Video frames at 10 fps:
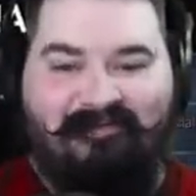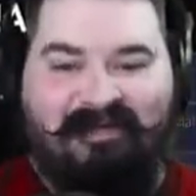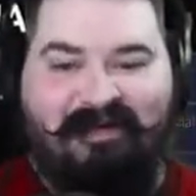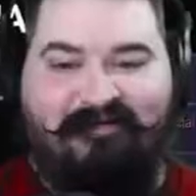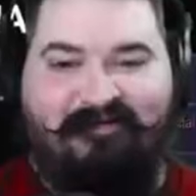Be
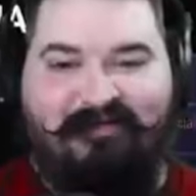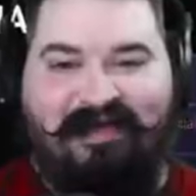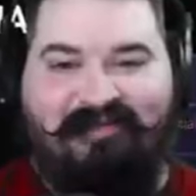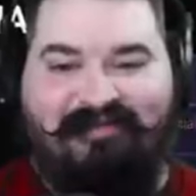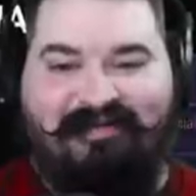careful with
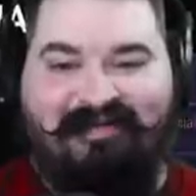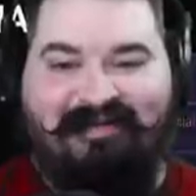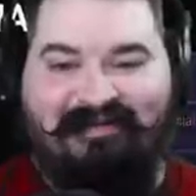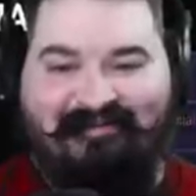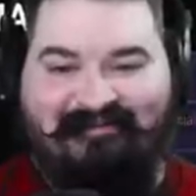that one.